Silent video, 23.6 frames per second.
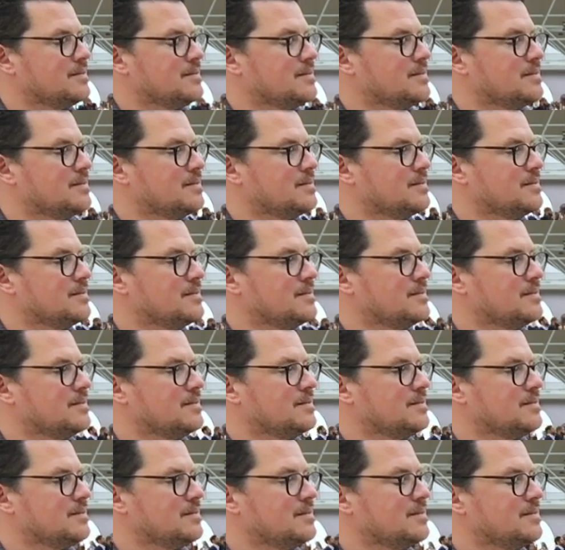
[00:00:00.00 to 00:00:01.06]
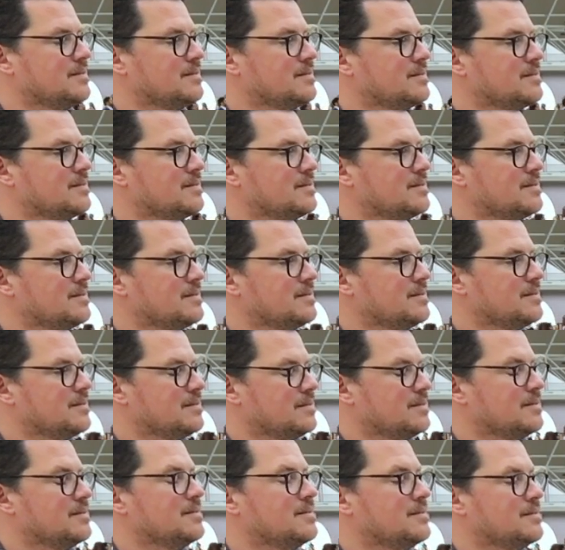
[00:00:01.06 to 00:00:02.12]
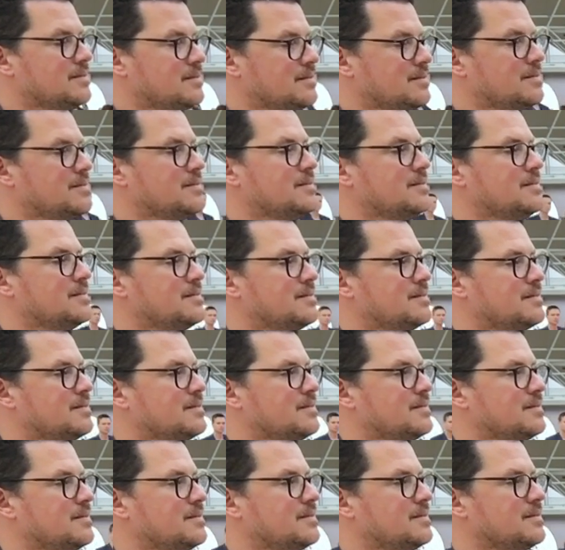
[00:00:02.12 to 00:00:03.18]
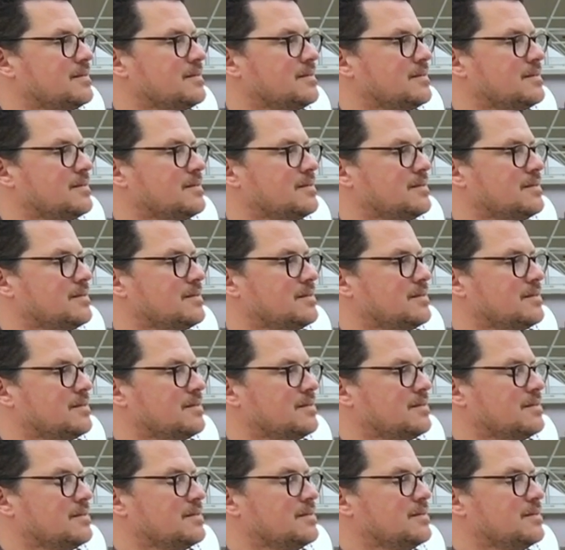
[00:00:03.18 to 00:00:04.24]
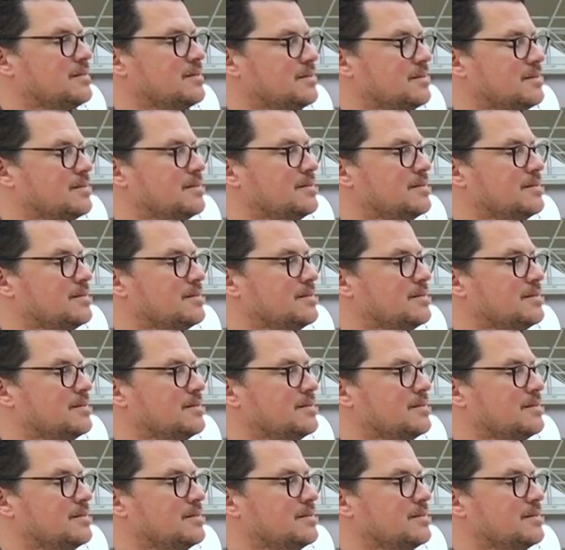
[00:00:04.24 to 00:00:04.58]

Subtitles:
No words are spoken by the person on screen.